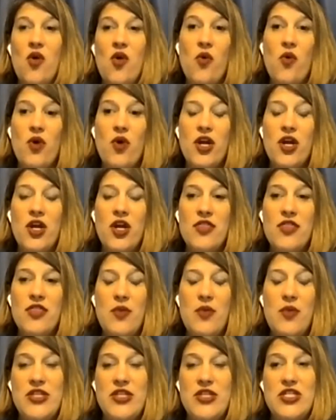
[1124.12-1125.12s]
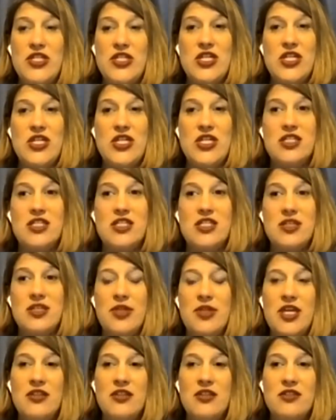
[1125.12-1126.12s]
or that we just
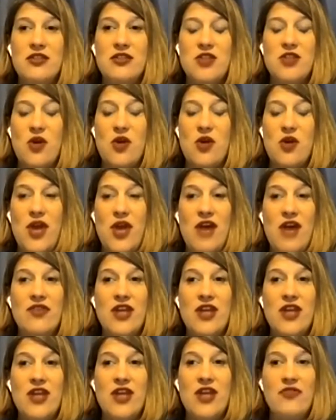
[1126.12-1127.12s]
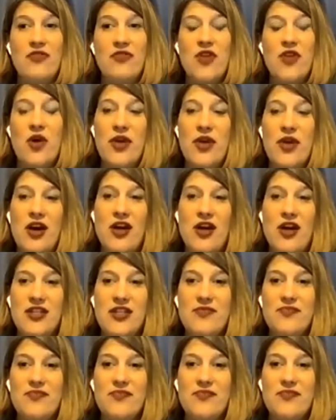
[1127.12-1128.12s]
simply don't have enough going on.
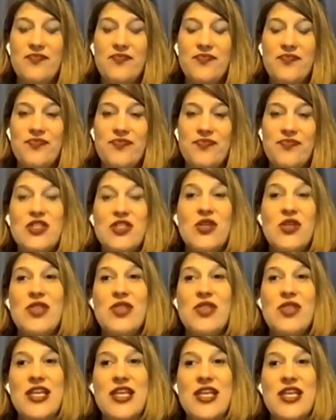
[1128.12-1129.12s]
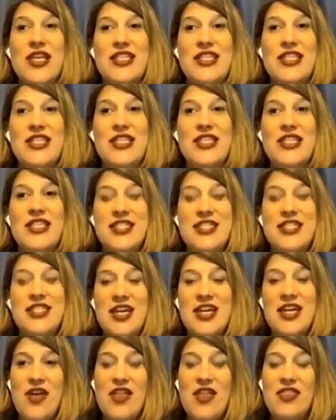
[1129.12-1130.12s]
So let's think of
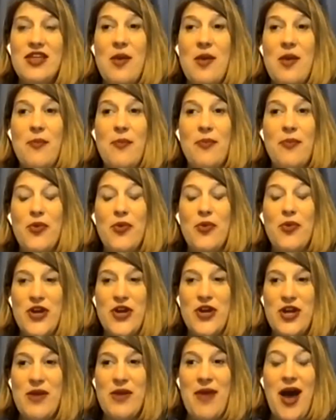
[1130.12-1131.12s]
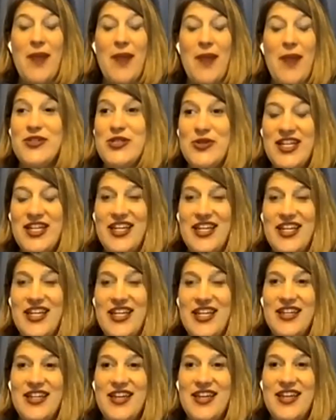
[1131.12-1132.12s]
the boredom
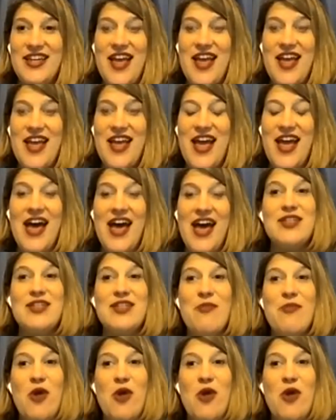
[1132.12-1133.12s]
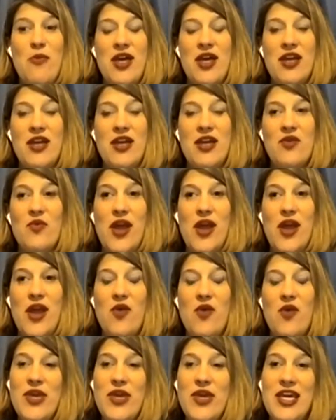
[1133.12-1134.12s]
opportunity as a moment
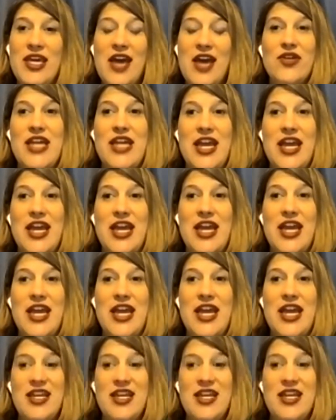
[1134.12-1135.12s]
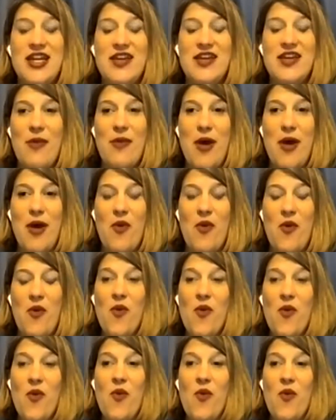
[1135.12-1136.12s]
where we can get creative about
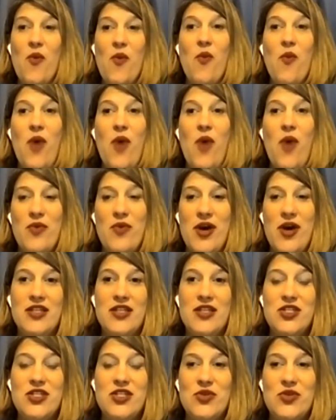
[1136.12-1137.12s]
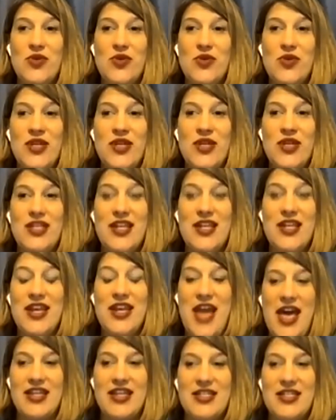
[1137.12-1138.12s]
what we want to do
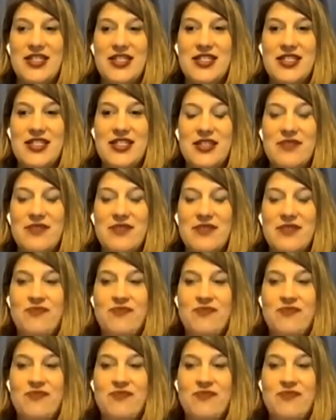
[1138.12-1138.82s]
next.